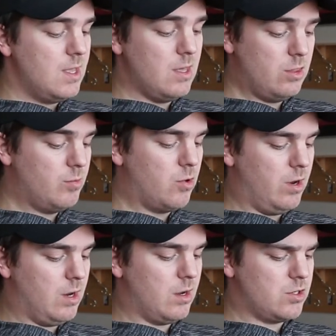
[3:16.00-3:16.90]
In the
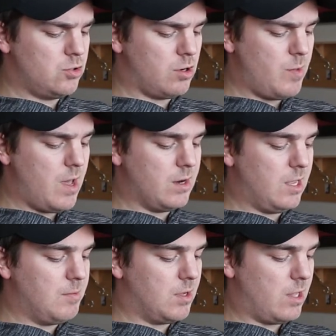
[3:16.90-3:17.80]
morning, a short man
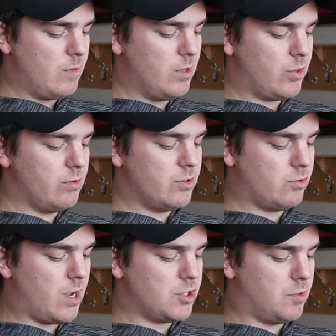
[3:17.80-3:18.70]
came climbing through the
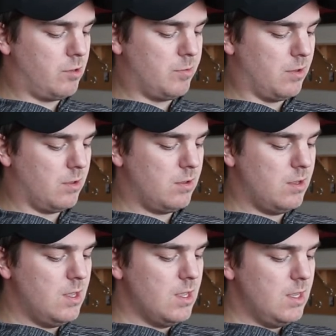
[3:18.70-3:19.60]
trash and rubble.
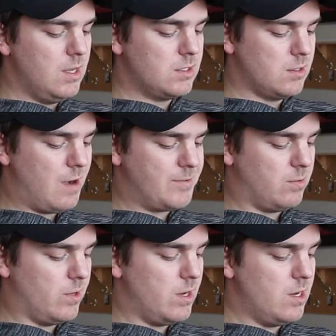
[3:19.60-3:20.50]
He stopped
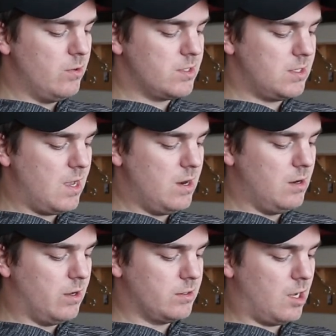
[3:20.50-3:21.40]
when he was standing
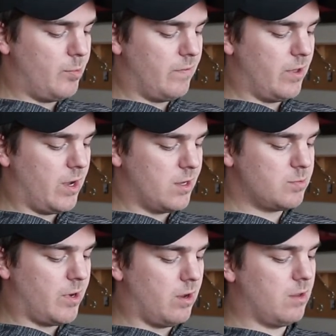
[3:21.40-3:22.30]
on top of the highest
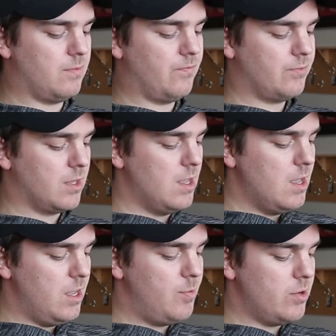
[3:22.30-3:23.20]
pile.
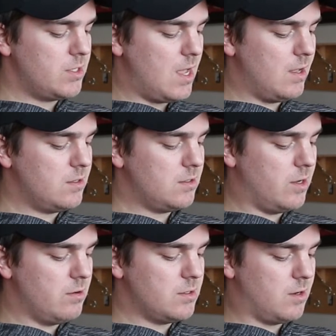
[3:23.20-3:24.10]
He put his hands
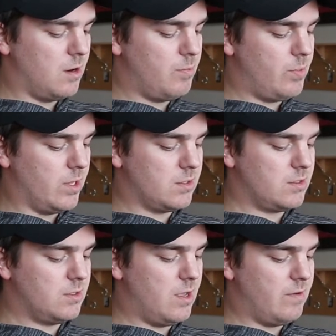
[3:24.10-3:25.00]
under his
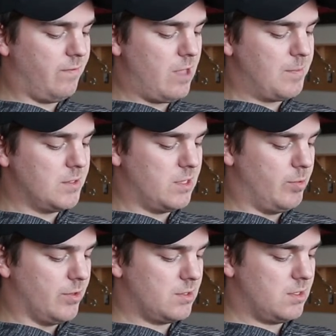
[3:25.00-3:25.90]
armpits and flapped his
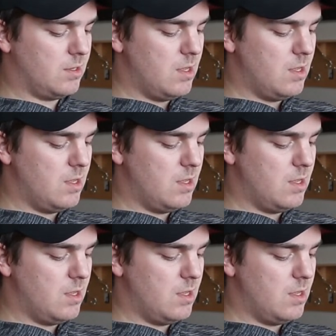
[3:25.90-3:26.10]
elbows.